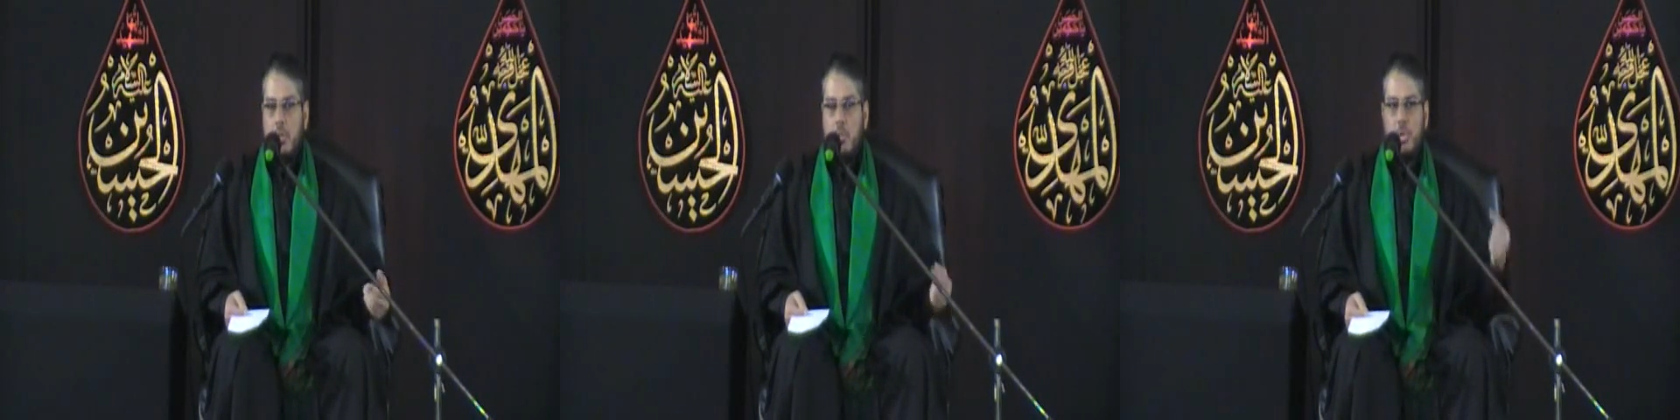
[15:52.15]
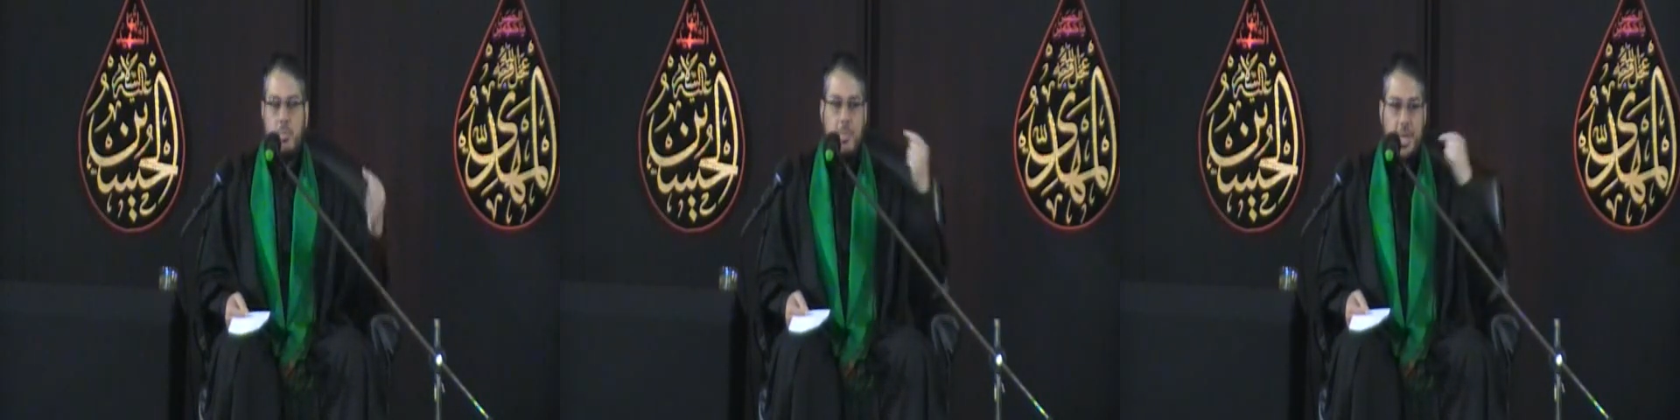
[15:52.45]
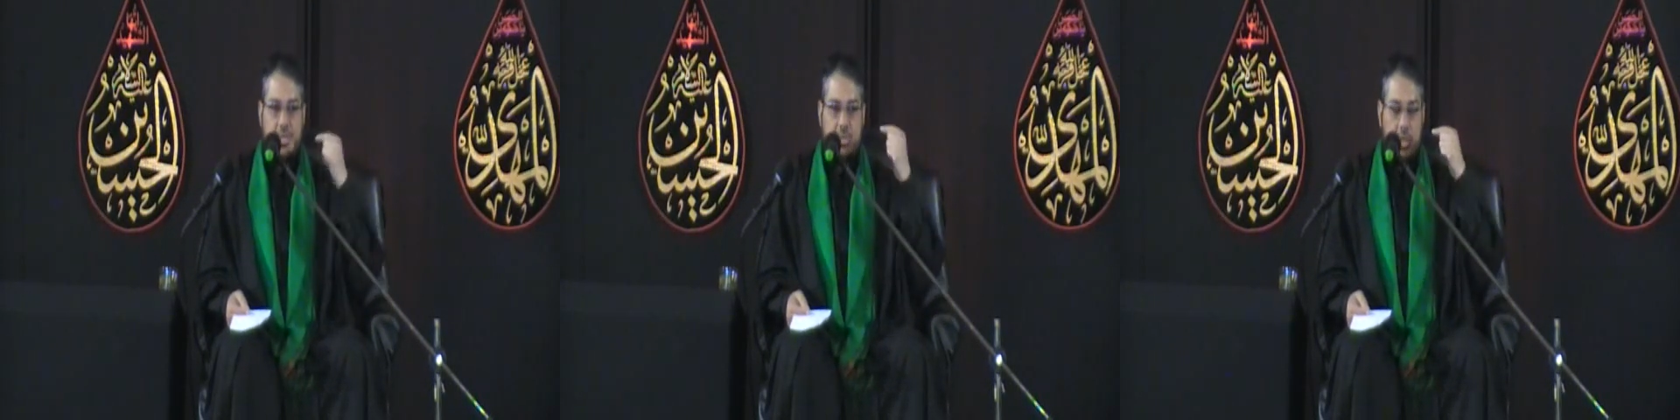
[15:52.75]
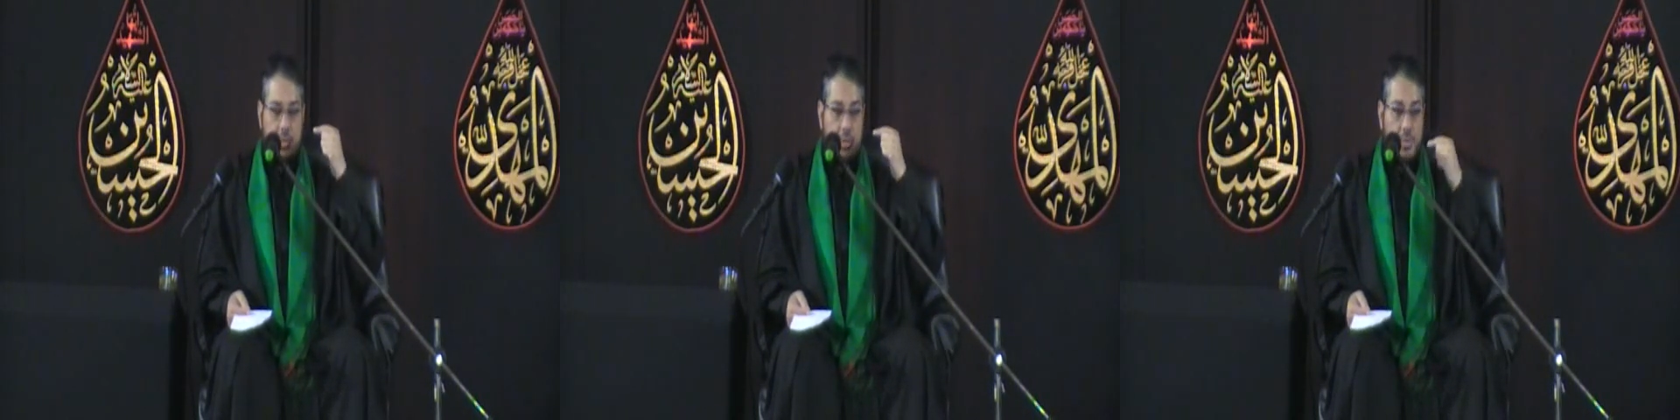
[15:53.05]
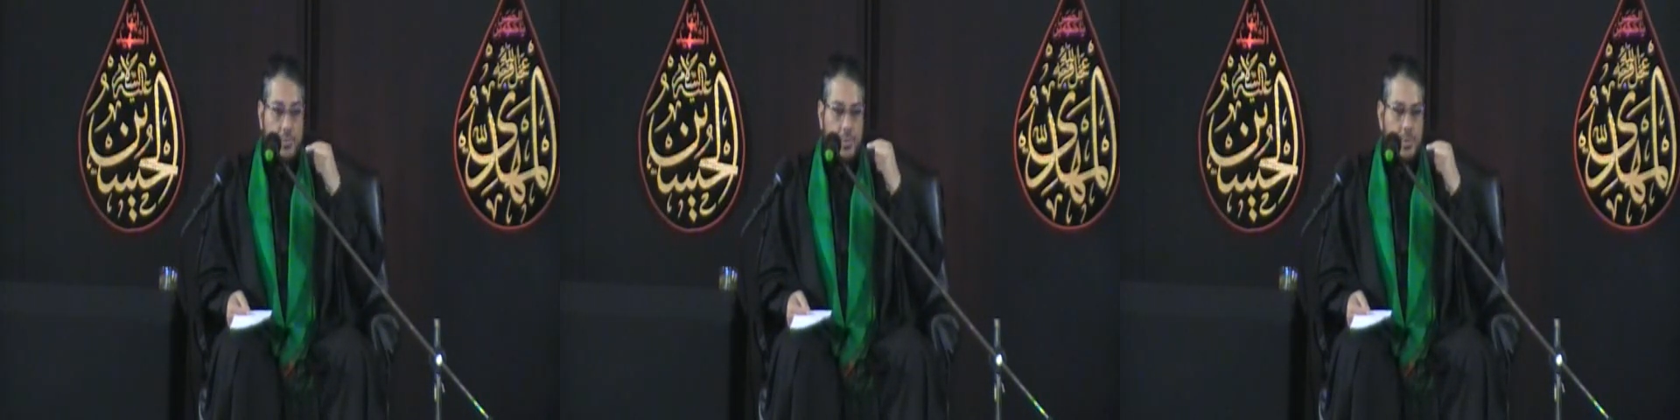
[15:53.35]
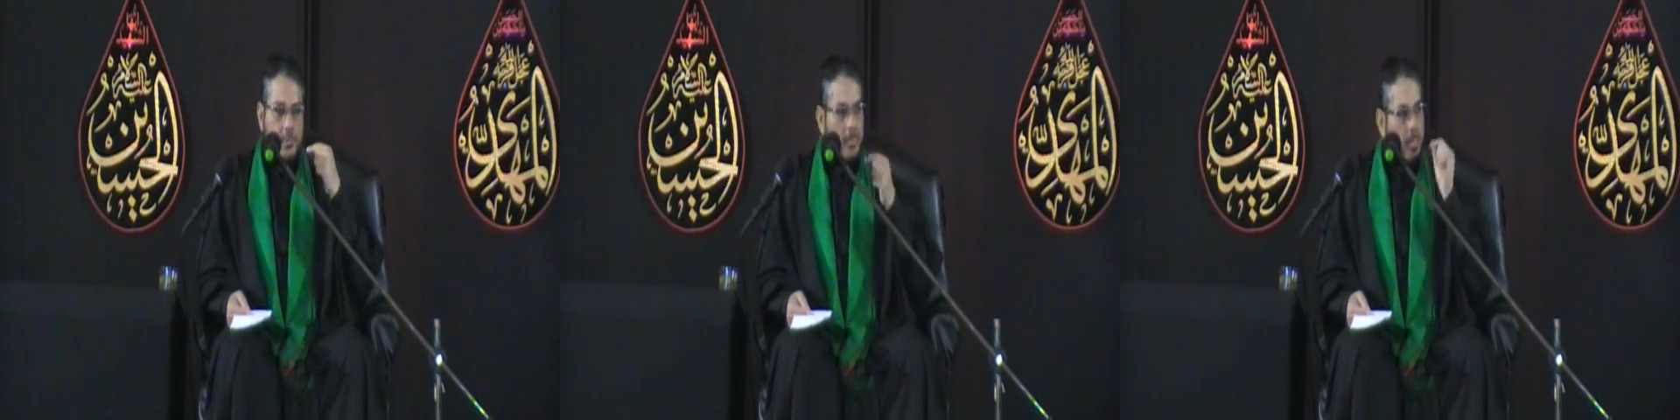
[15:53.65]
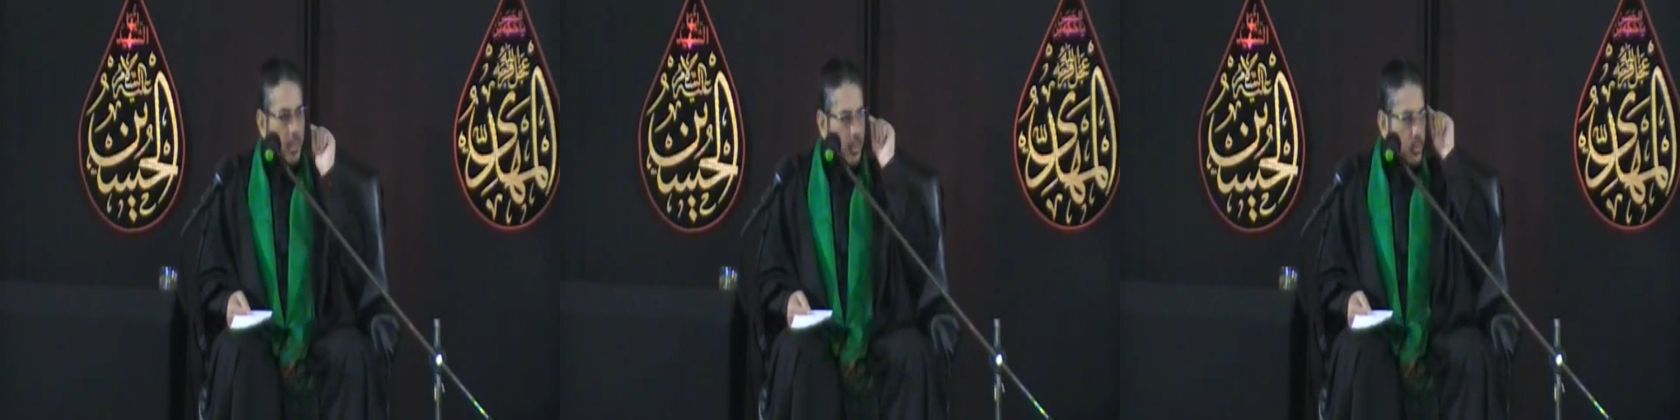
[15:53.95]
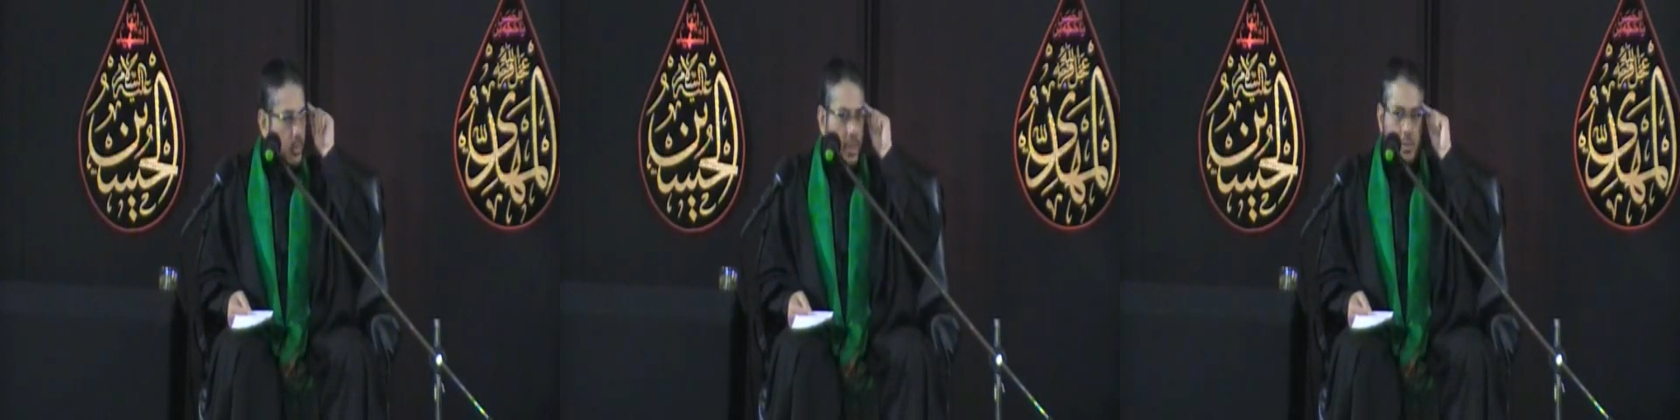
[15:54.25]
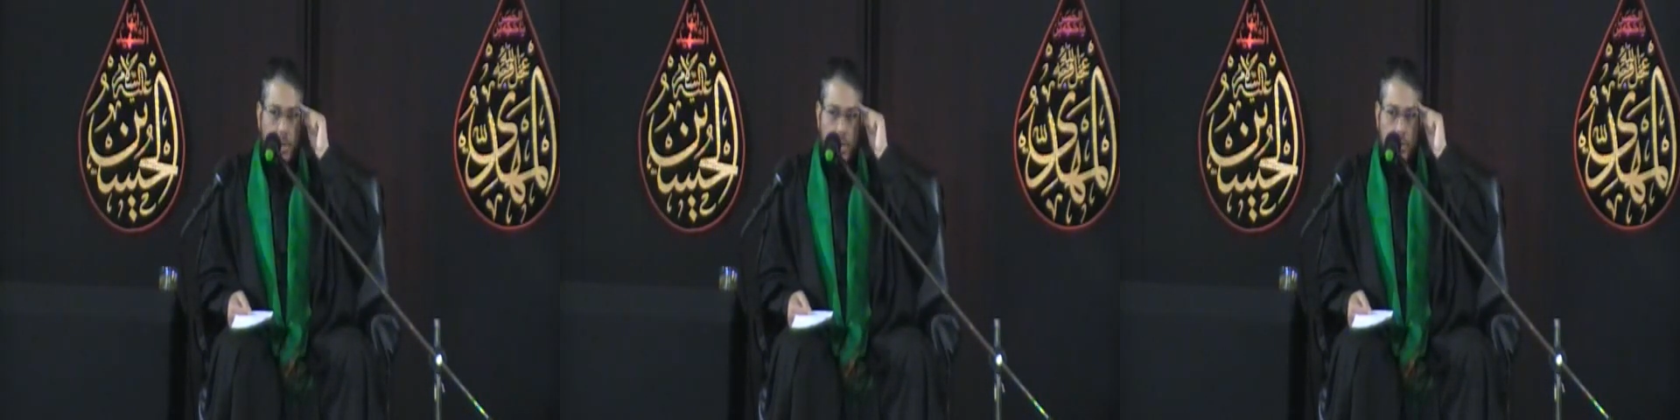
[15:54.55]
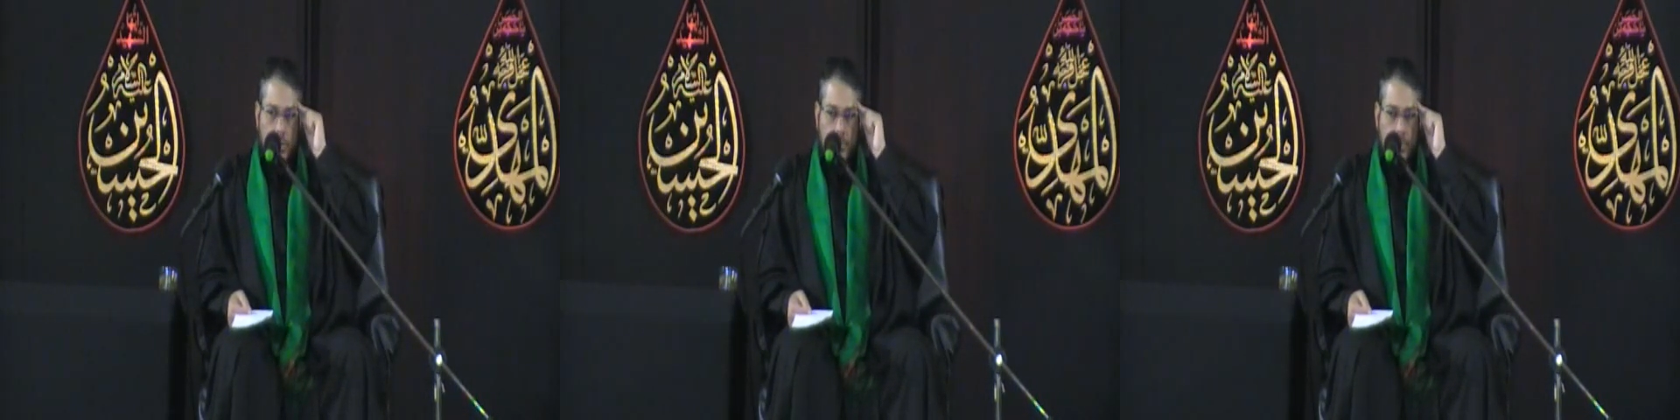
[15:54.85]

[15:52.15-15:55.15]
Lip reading: What makes us different is the intellect.